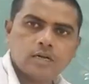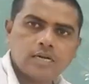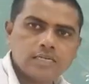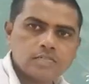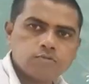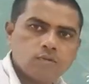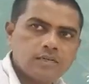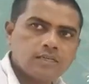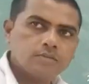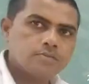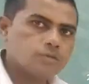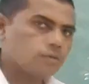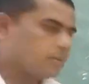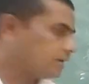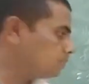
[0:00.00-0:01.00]
At least one term
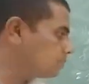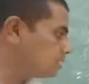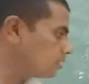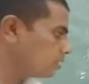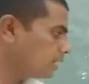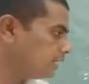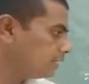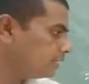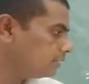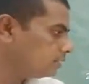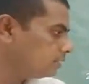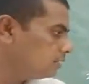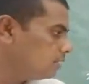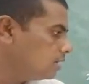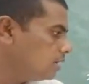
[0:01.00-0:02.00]
should become 0 right here.
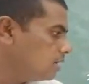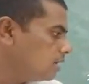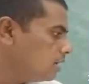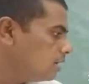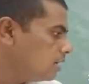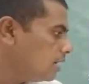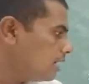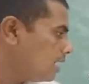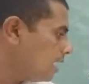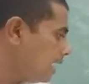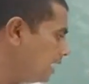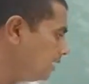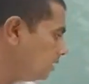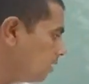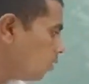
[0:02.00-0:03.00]

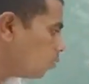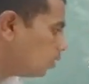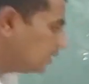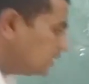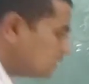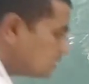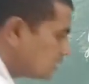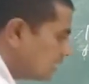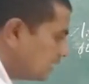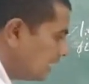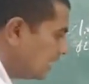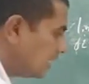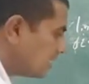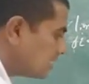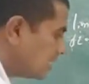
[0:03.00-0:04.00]
And what is
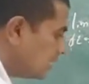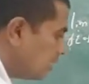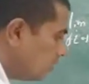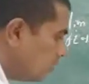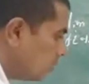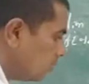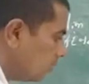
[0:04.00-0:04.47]
delta z now?